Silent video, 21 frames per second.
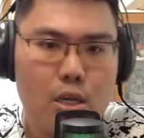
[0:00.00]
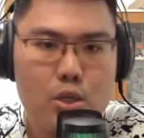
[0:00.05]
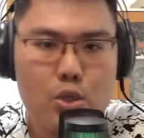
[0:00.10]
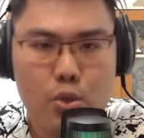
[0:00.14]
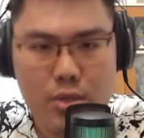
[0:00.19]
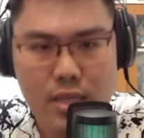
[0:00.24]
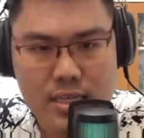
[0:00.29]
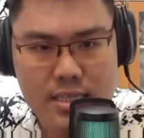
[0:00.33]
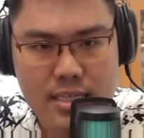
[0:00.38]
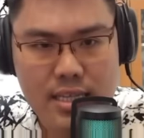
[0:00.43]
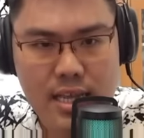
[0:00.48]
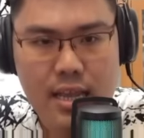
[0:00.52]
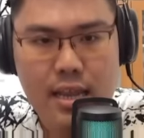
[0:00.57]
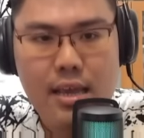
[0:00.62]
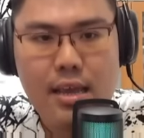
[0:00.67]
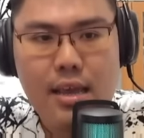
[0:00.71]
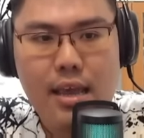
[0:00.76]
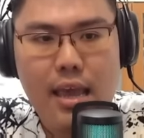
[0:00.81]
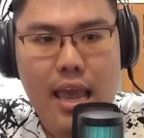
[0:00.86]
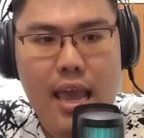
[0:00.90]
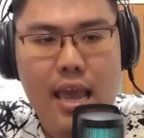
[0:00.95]
So that's that.
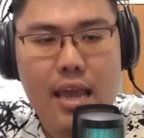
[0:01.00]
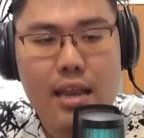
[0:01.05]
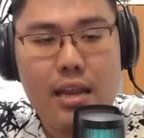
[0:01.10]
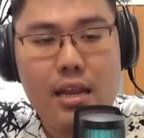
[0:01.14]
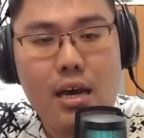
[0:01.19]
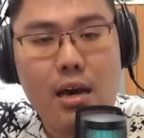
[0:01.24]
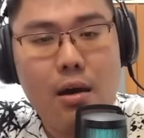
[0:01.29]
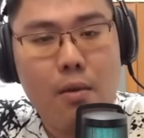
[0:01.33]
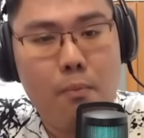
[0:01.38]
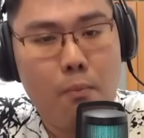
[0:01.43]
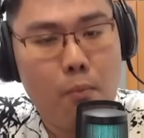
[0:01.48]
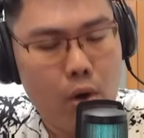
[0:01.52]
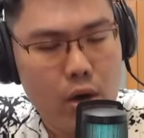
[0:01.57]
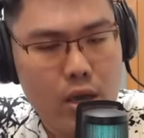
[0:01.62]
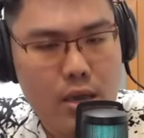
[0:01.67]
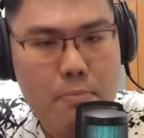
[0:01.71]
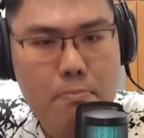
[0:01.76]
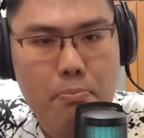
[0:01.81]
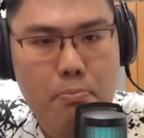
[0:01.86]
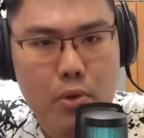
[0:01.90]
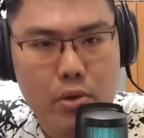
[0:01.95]
And more
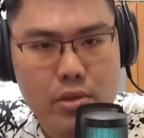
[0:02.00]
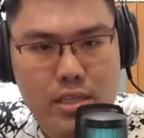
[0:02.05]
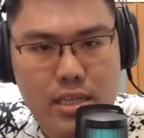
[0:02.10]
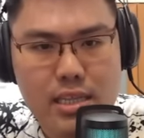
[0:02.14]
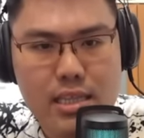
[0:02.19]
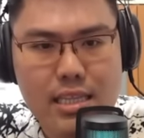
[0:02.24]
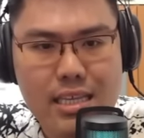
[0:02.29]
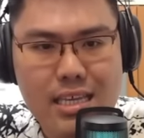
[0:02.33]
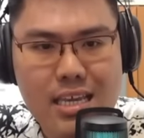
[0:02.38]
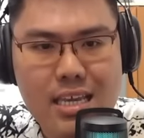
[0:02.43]
importantly,